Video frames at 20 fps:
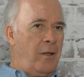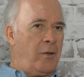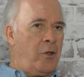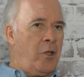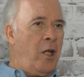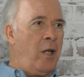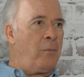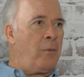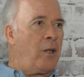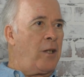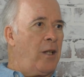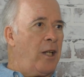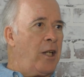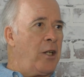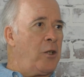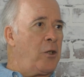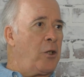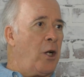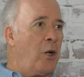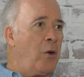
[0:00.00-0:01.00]
Typically,
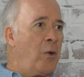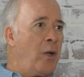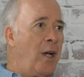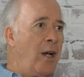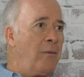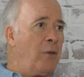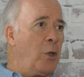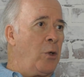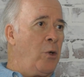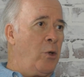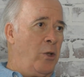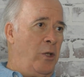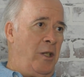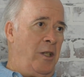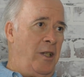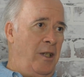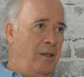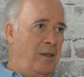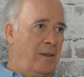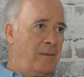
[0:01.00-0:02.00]
you don't have a
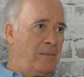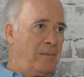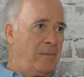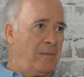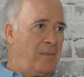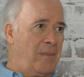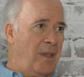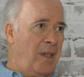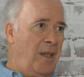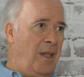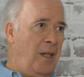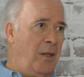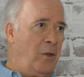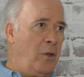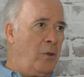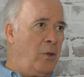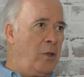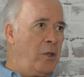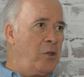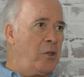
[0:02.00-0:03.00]
hood. And
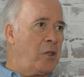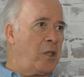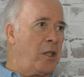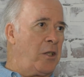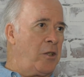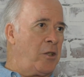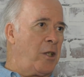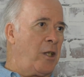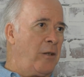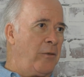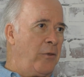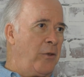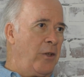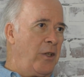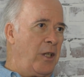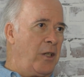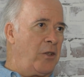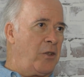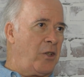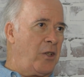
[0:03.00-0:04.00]
the hoods they sell for
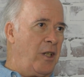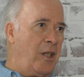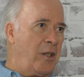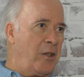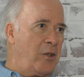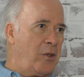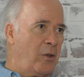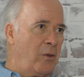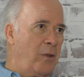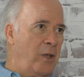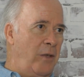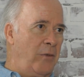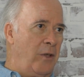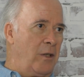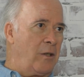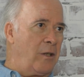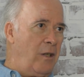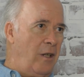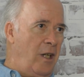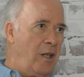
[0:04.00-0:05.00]
these things are
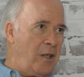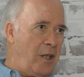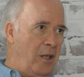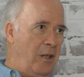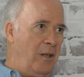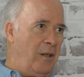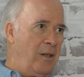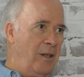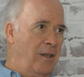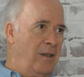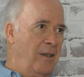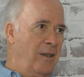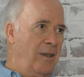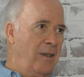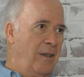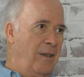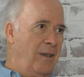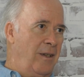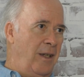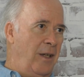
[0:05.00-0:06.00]
even clunkier
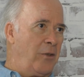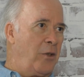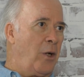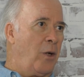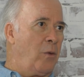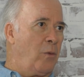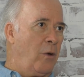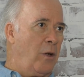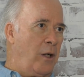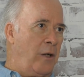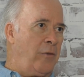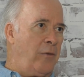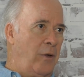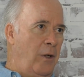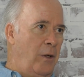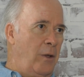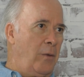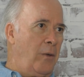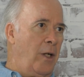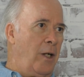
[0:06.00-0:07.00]
and don't work
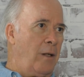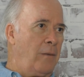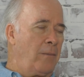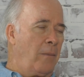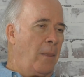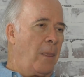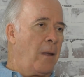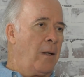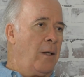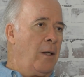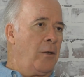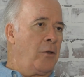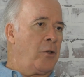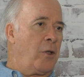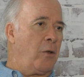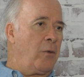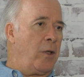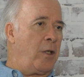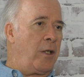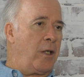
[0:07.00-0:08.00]
very well.
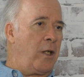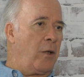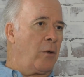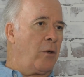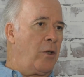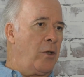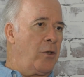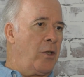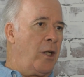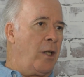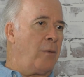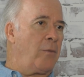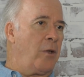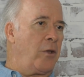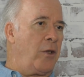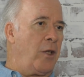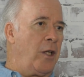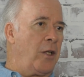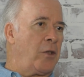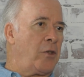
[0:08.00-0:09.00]
So when you get all done
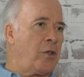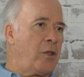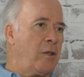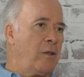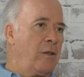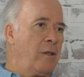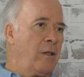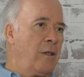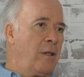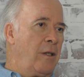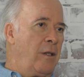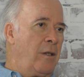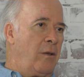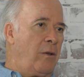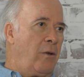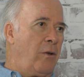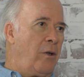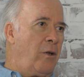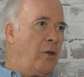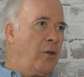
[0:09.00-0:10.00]
with this,
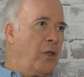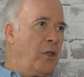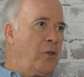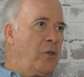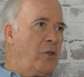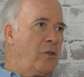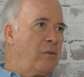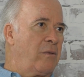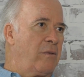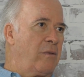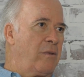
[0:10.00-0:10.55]
all these